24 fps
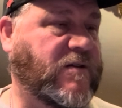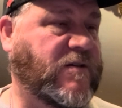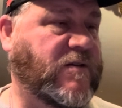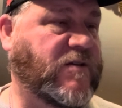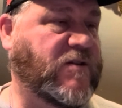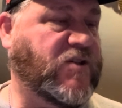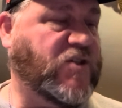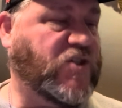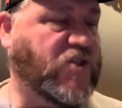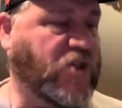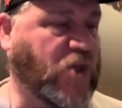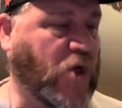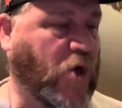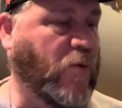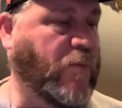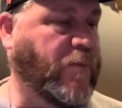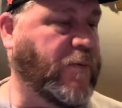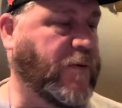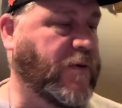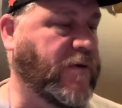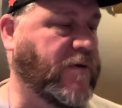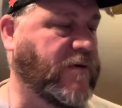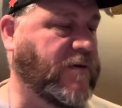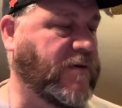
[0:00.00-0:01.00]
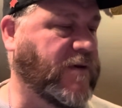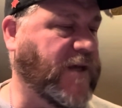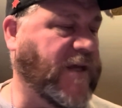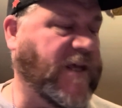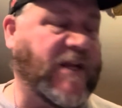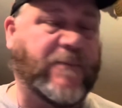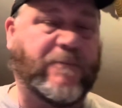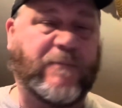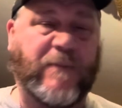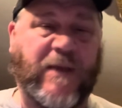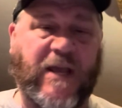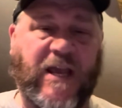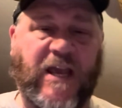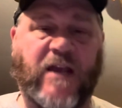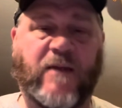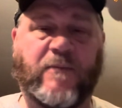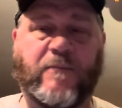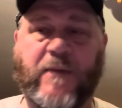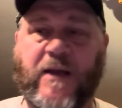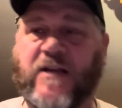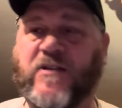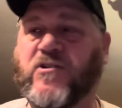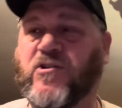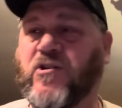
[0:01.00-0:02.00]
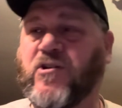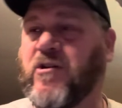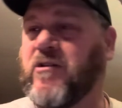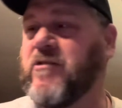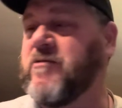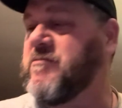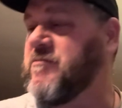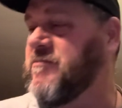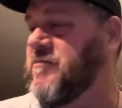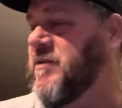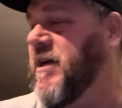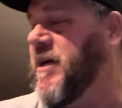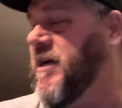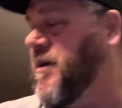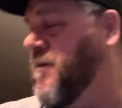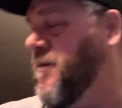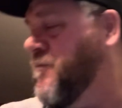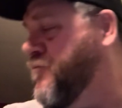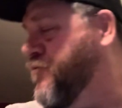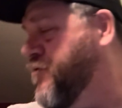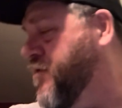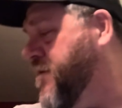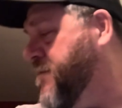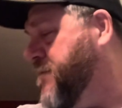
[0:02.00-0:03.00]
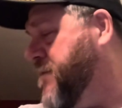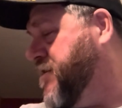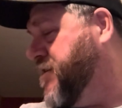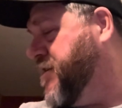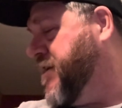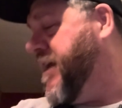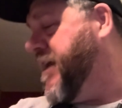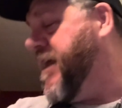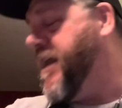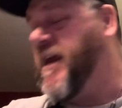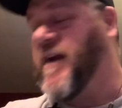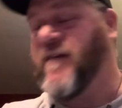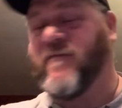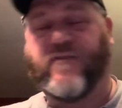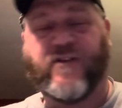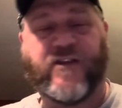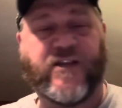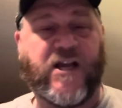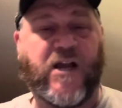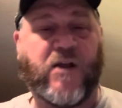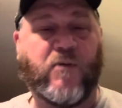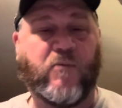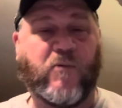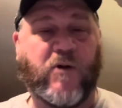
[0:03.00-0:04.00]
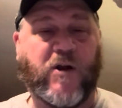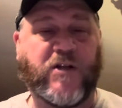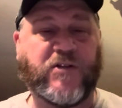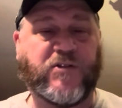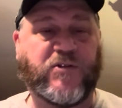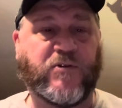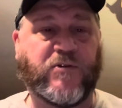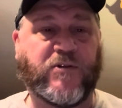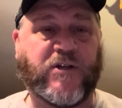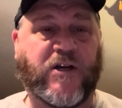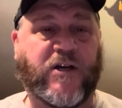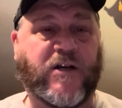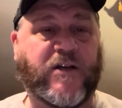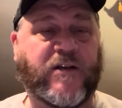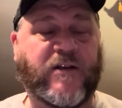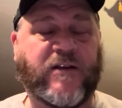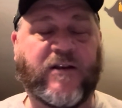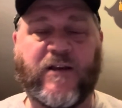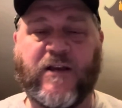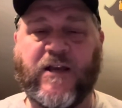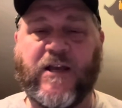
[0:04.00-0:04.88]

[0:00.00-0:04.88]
soap, and a paint mixer, I can pretty much get everything I want to done.